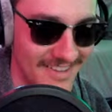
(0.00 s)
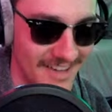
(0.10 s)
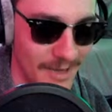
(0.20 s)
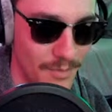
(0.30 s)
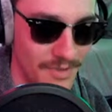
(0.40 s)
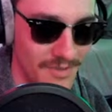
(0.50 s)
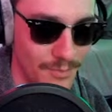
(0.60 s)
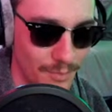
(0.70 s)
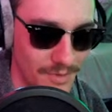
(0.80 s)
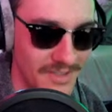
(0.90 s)
I'm really,
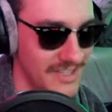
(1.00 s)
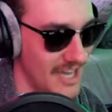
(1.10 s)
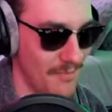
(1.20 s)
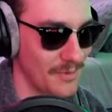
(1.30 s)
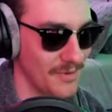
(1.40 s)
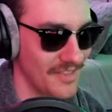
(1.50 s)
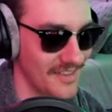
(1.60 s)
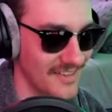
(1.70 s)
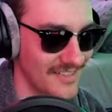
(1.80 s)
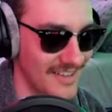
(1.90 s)
really happy with
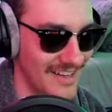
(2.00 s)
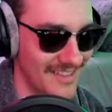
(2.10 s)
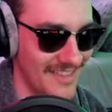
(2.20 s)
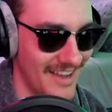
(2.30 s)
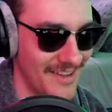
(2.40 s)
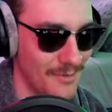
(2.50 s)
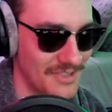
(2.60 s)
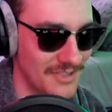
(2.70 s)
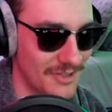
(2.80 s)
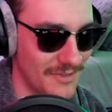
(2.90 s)
it. I
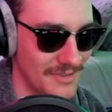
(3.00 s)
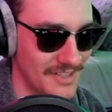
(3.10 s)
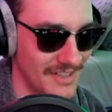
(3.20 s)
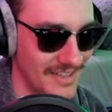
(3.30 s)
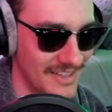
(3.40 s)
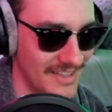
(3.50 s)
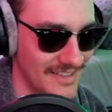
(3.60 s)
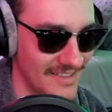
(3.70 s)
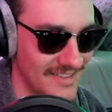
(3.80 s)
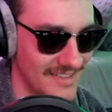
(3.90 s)
wasn't sure if I was gonna like
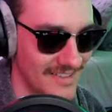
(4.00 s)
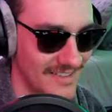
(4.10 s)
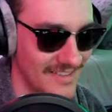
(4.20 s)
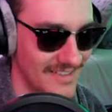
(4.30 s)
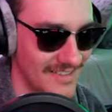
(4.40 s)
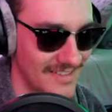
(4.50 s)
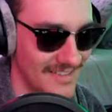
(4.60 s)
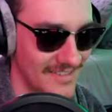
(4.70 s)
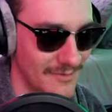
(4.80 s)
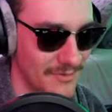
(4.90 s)
it
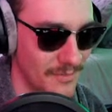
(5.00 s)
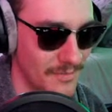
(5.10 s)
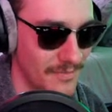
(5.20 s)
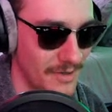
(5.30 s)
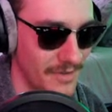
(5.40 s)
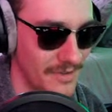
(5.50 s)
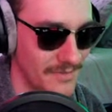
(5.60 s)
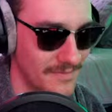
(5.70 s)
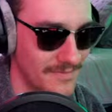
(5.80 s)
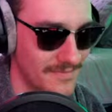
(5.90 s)
from all
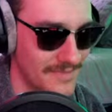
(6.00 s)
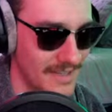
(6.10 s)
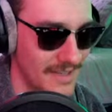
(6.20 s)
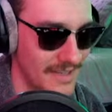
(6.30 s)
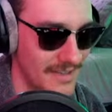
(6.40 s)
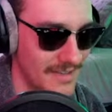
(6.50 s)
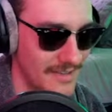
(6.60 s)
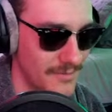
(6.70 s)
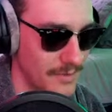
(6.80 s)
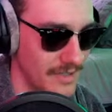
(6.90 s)
the...
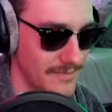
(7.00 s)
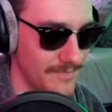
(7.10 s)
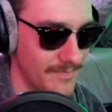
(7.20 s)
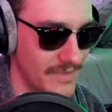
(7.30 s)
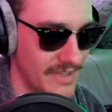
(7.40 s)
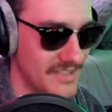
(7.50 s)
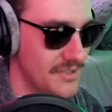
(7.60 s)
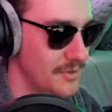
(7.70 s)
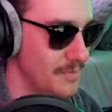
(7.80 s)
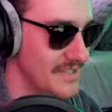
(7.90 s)
Well, it's
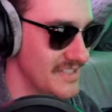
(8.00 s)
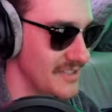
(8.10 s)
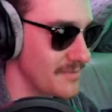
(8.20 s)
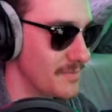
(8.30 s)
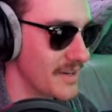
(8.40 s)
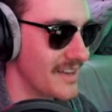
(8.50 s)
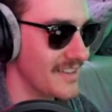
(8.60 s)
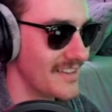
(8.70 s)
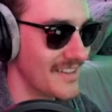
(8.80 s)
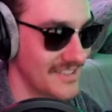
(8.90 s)
too busy, but
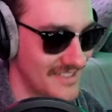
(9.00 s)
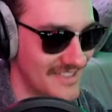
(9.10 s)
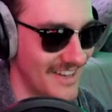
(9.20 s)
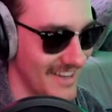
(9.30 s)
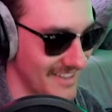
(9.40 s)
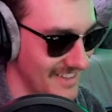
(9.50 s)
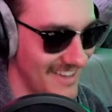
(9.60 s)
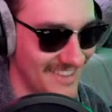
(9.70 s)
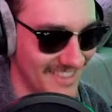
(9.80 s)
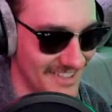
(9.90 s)
I
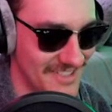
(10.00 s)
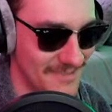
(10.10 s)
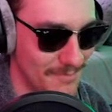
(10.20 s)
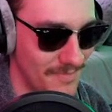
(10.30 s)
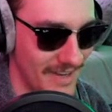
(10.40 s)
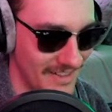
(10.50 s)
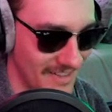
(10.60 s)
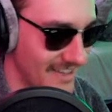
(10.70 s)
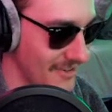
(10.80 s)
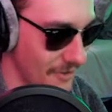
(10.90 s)
like that it's... I
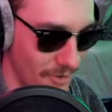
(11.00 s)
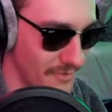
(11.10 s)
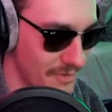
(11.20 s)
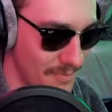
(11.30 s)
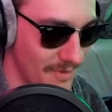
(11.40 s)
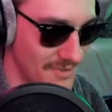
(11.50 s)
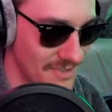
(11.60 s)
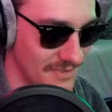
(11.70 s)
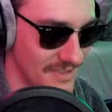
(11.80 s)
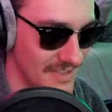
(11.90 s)
like all of the
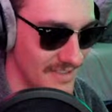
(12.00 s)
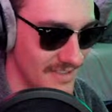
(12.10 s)
parts of it.